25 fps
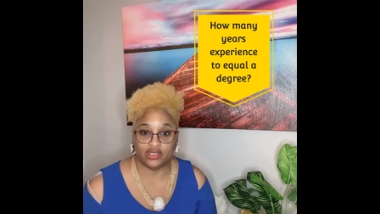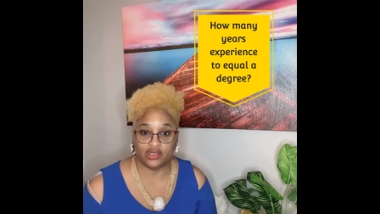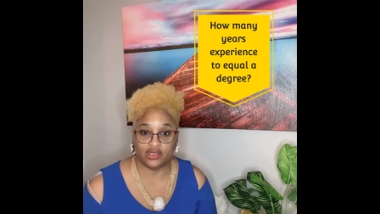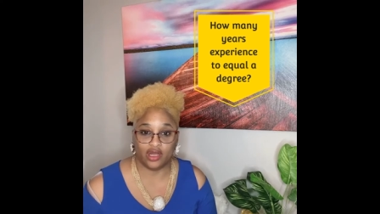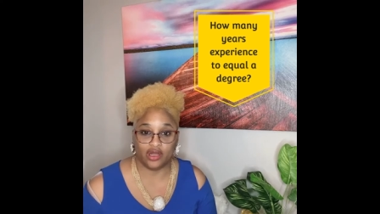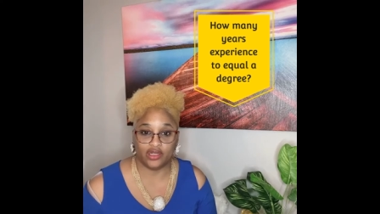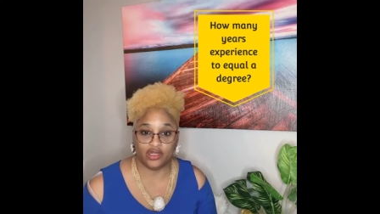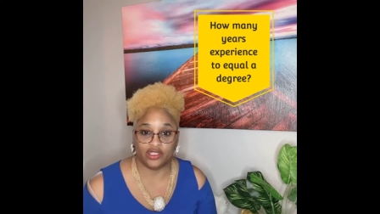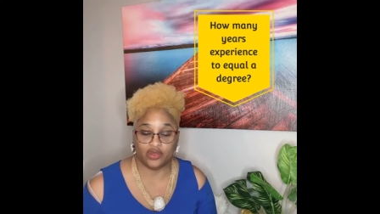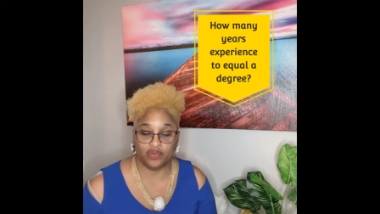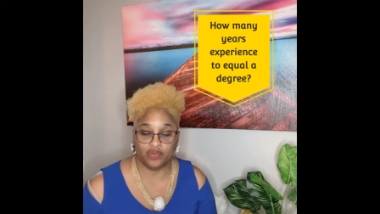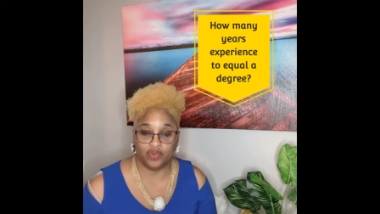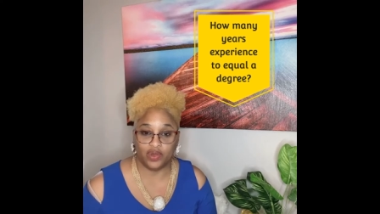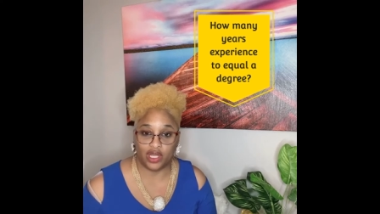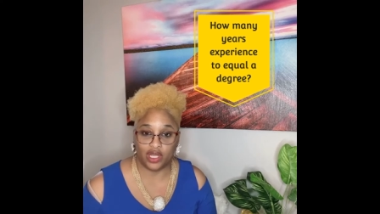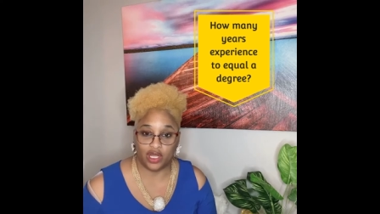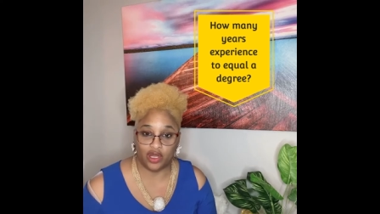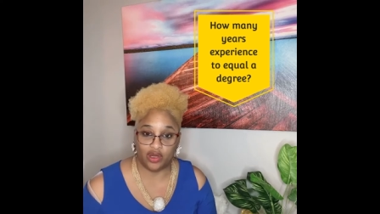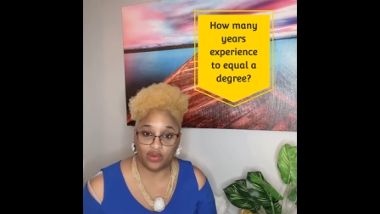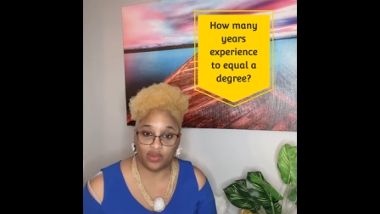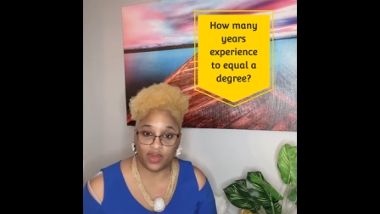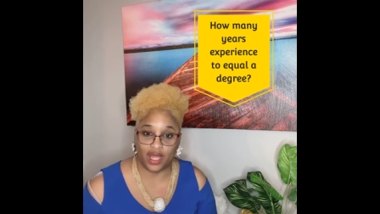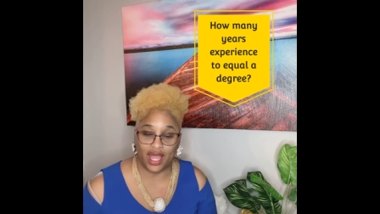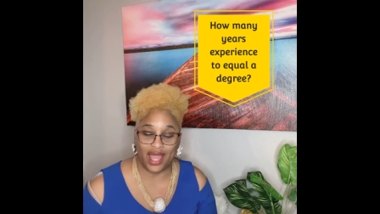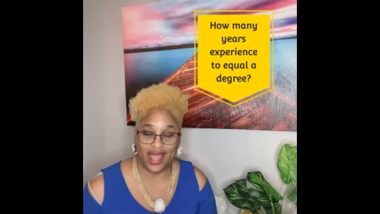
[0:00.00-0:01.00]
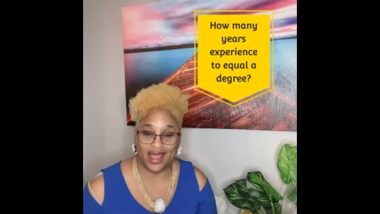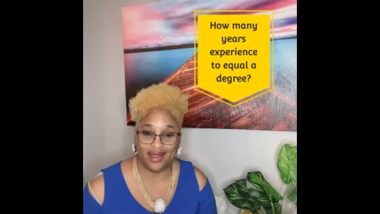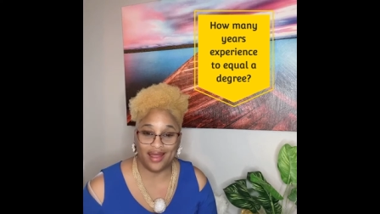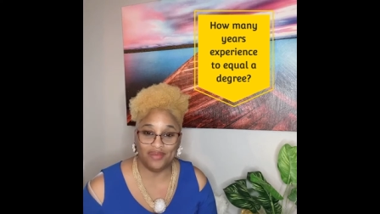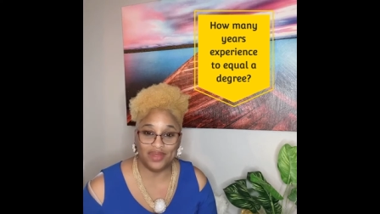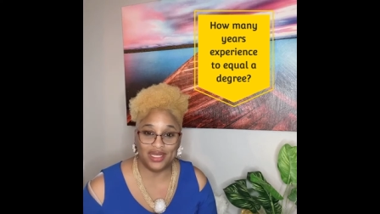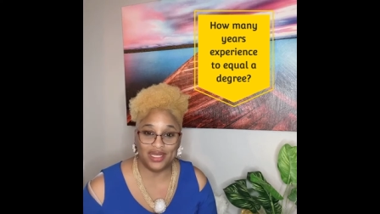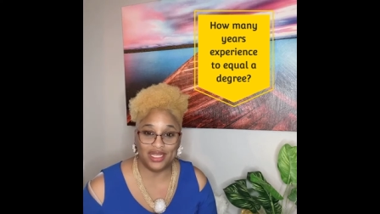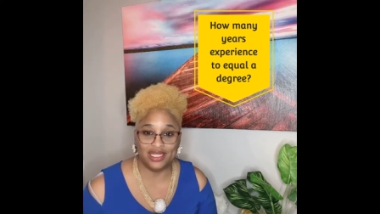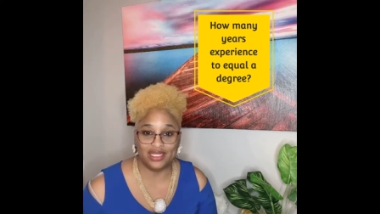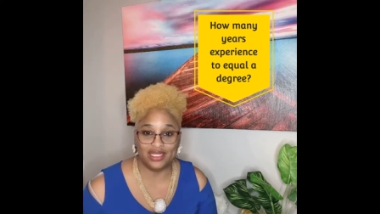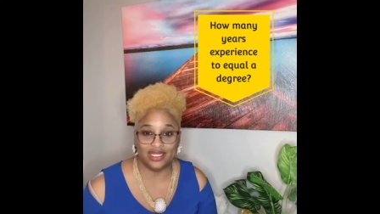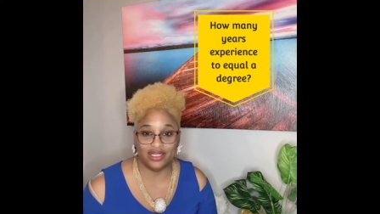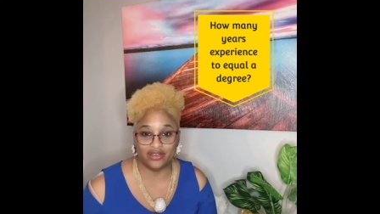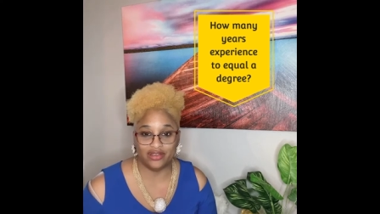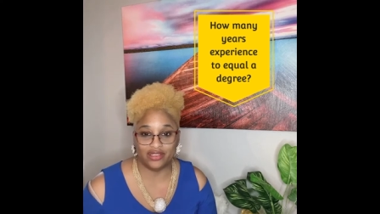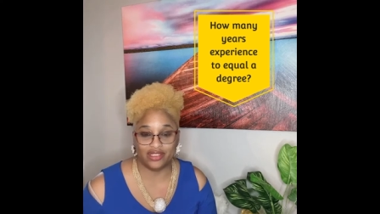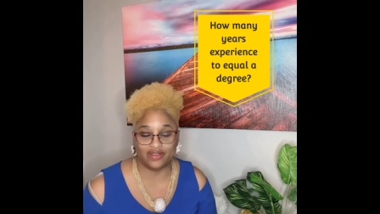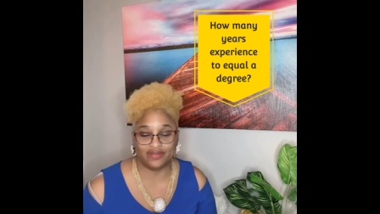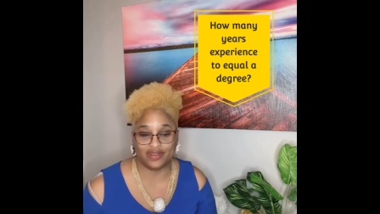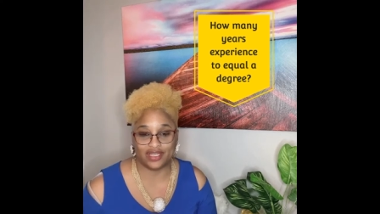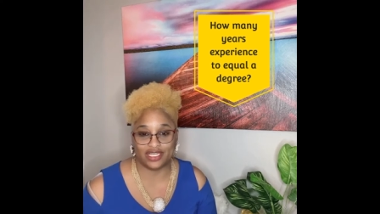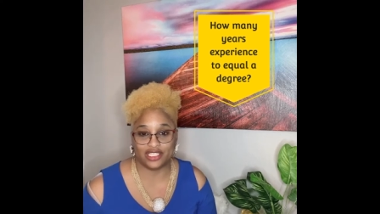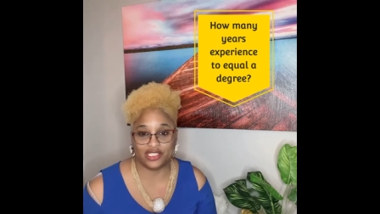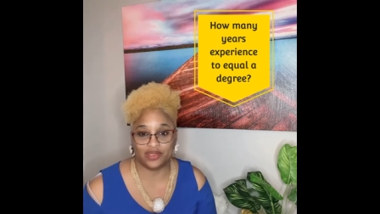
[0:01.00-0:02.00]
or diploma, how many years
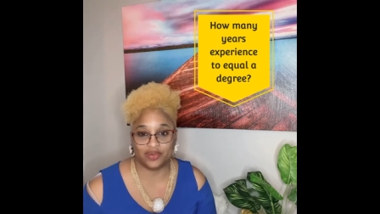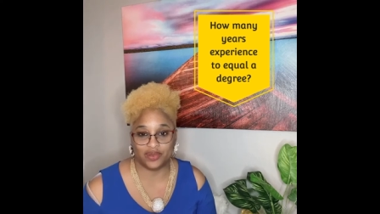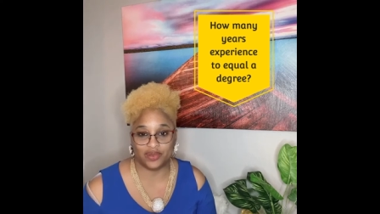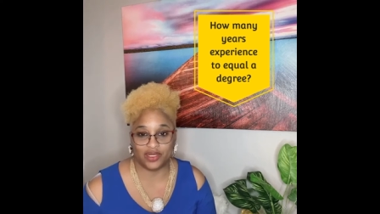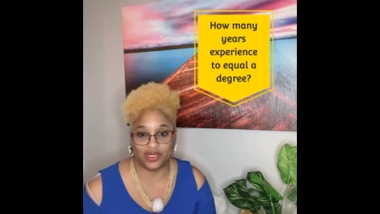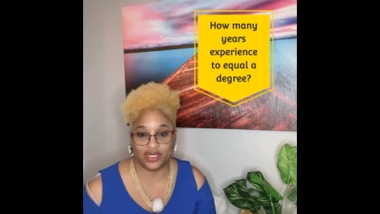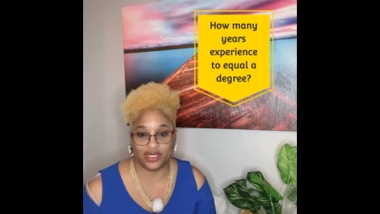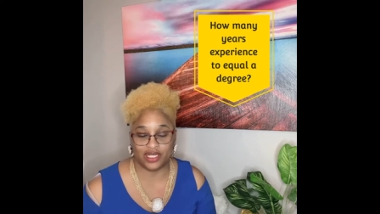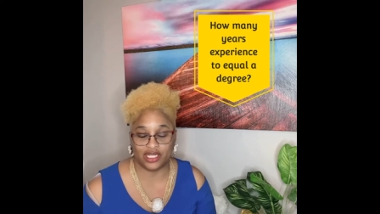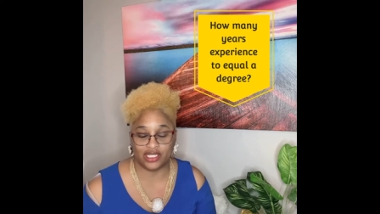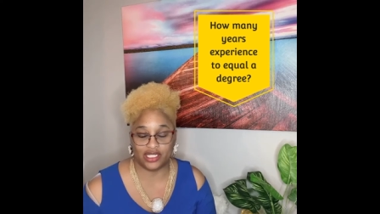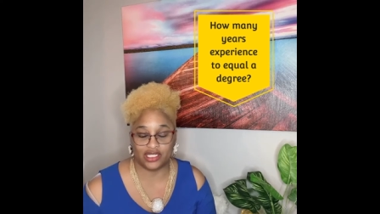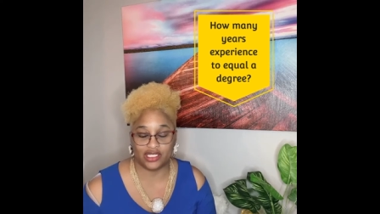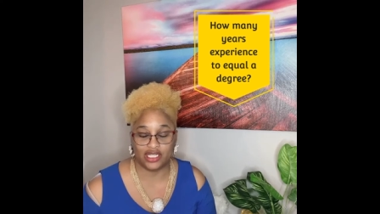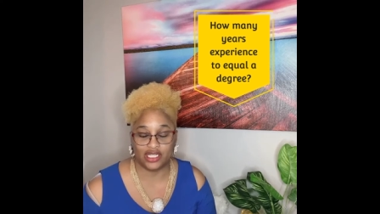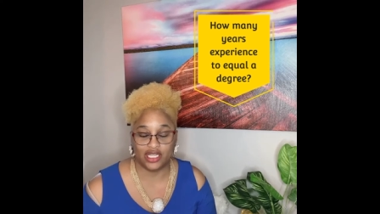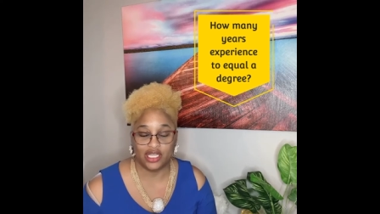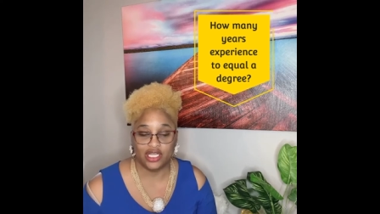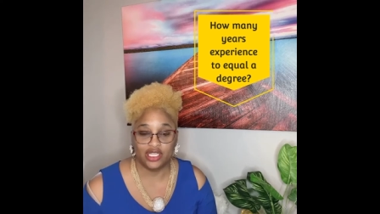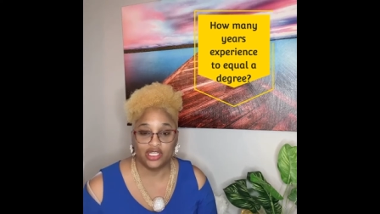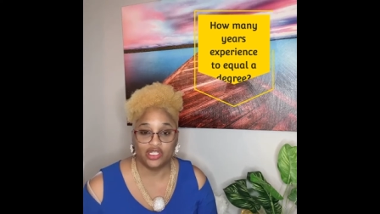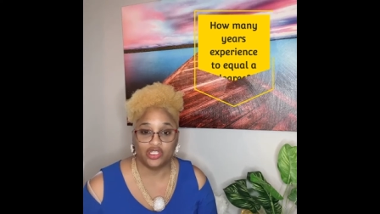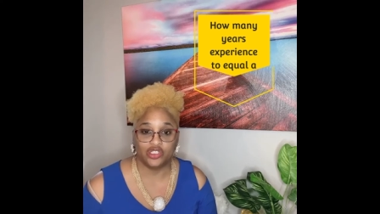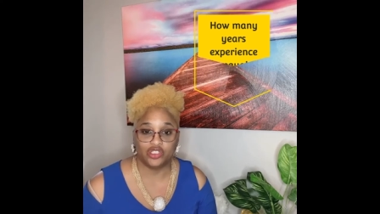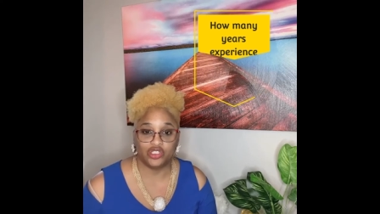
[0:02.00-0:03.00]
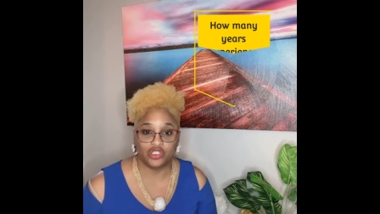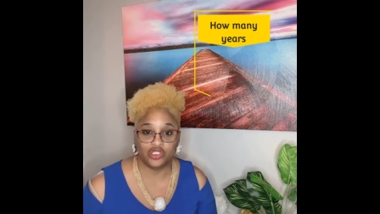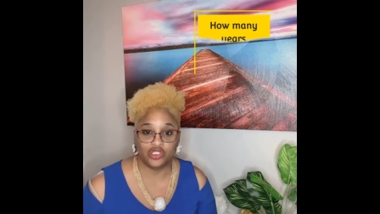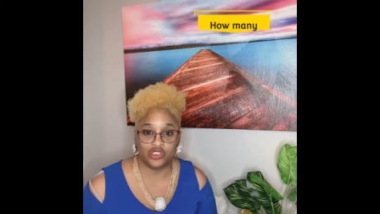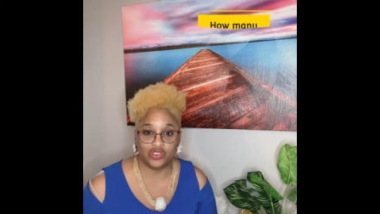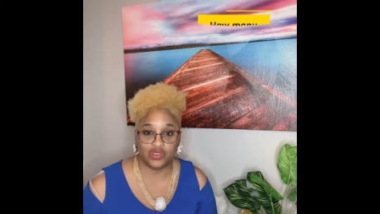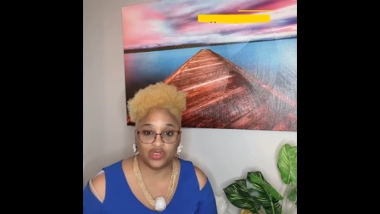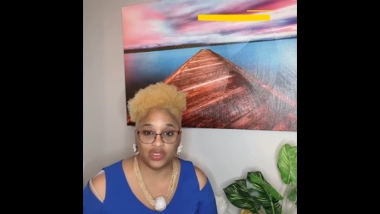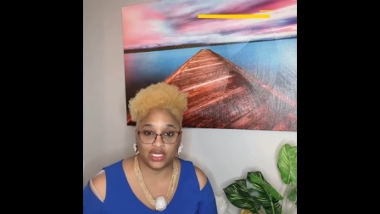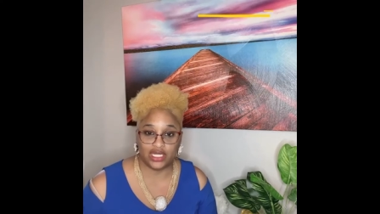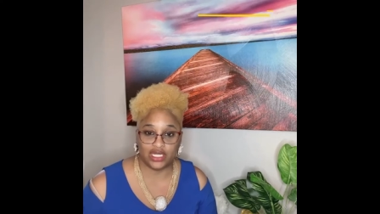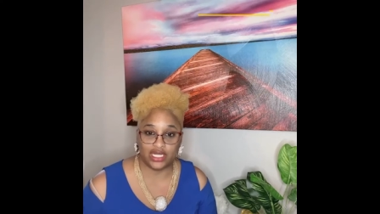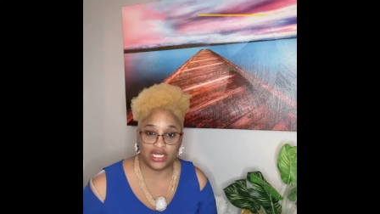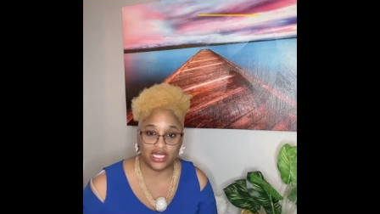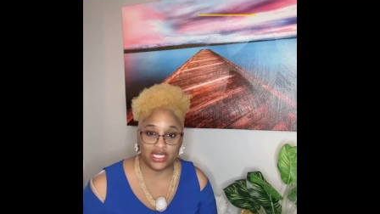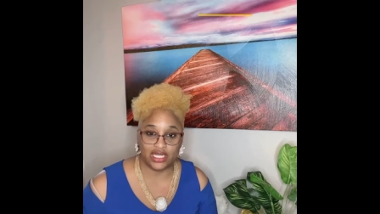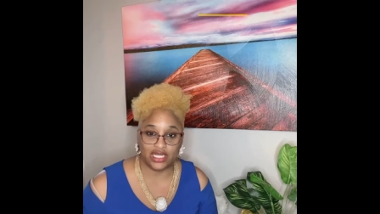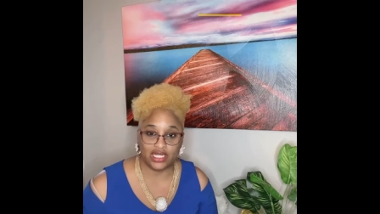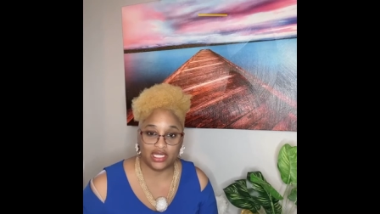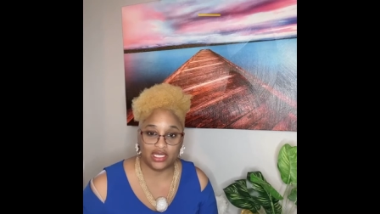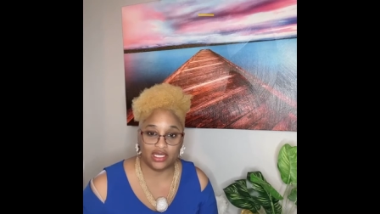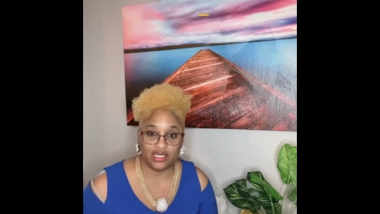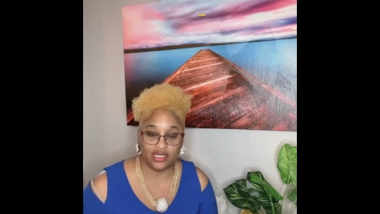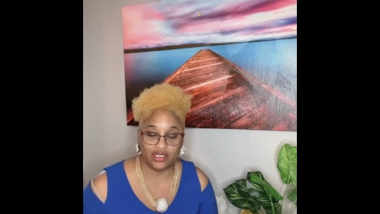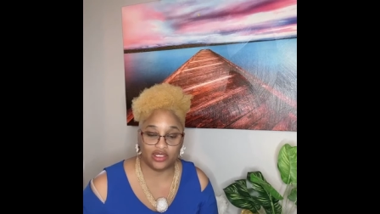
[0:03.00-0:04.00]
of experience should you
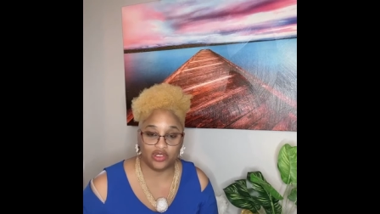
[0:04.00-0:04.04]
need?